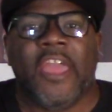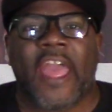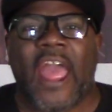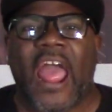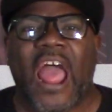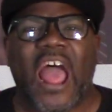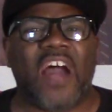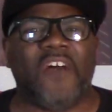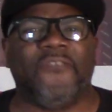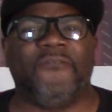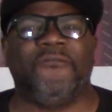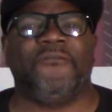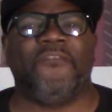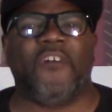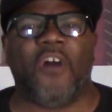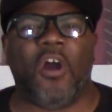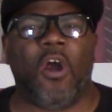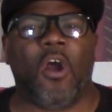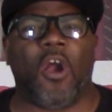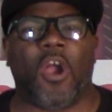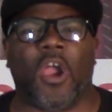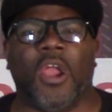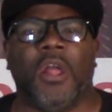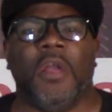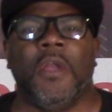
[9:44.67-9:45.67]
How
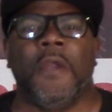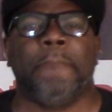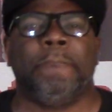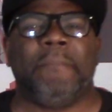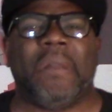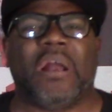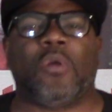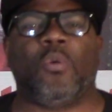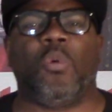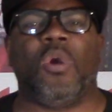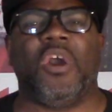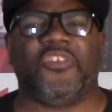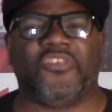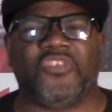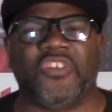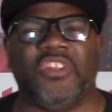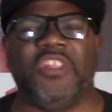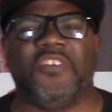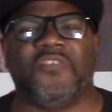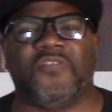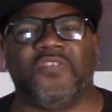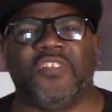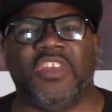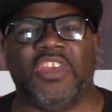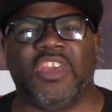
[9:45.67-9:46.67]
far? My question
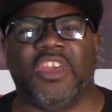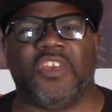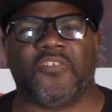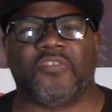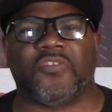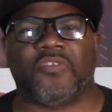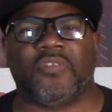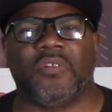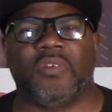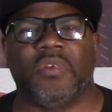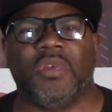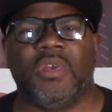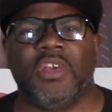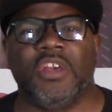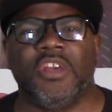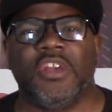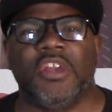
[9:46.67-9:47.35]
is this.